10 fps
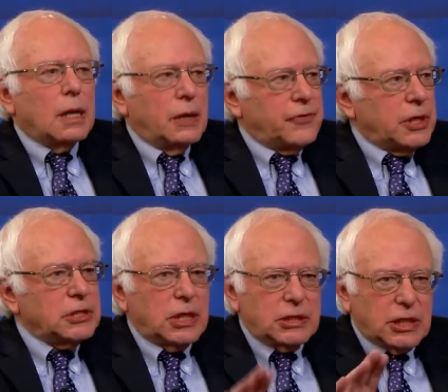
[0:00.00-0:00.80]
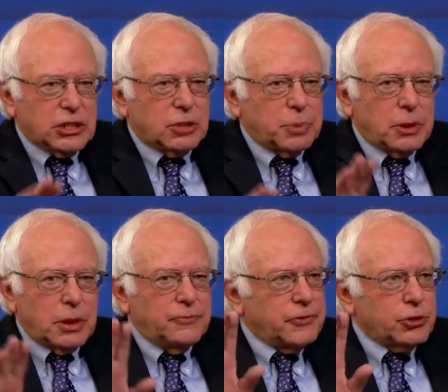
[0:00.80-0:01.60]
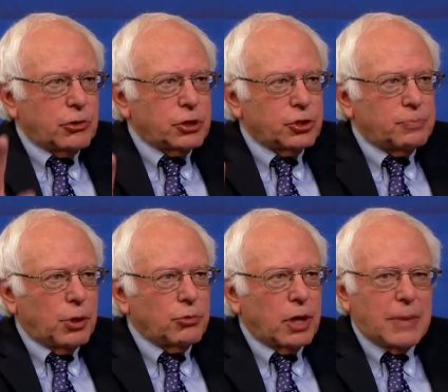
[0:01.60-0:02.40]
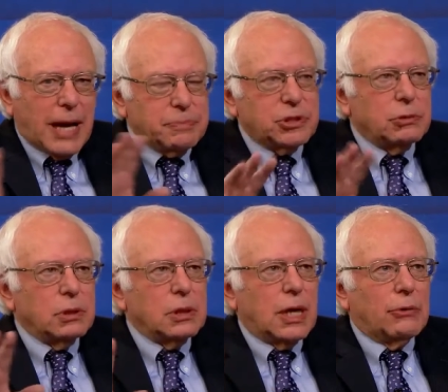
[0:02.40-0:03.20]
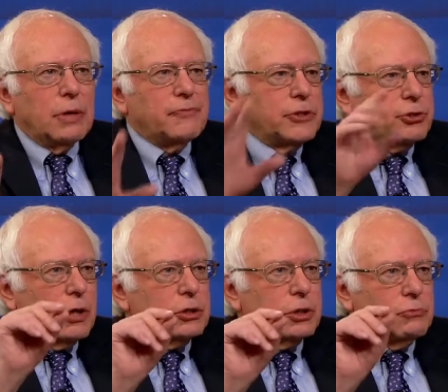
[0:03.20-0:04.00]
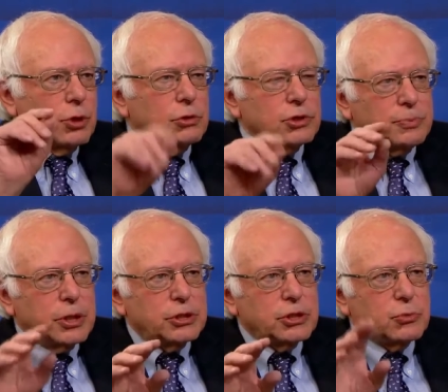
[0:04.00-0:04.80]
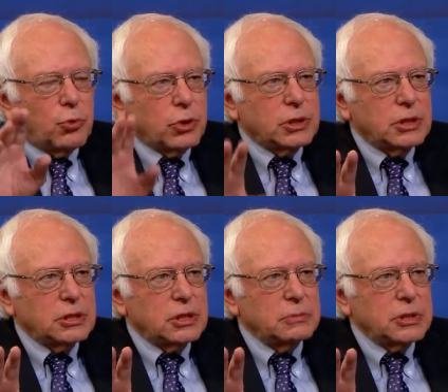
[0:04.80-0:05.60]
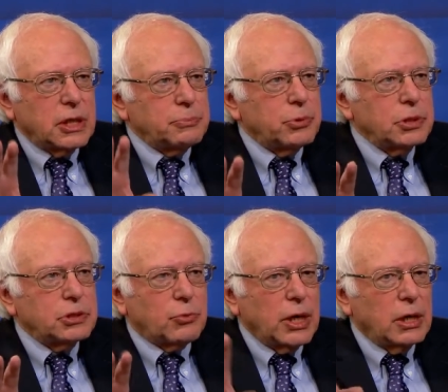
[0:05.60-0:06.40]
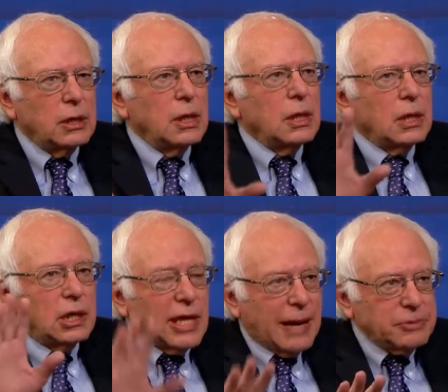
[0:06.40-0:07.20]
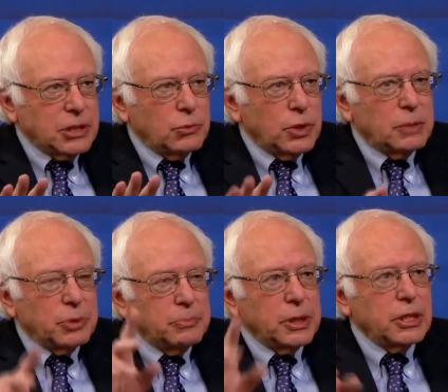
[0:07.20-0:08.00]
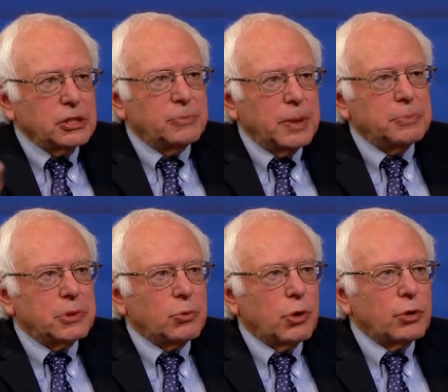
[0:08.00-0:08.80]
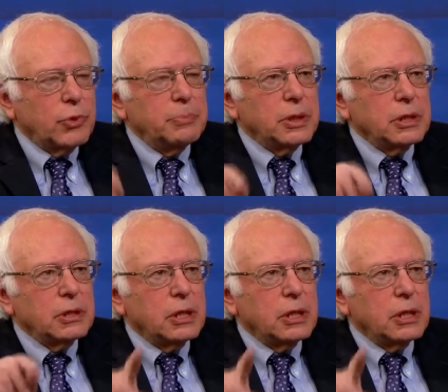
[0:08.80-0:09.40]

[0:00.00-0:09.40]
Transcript: If it is a sensible infrastructure program, absolutely. Our infrastructure, roads, bridges, water systems, airports, rail, collapsing, we can put millions of people to work rebuilding the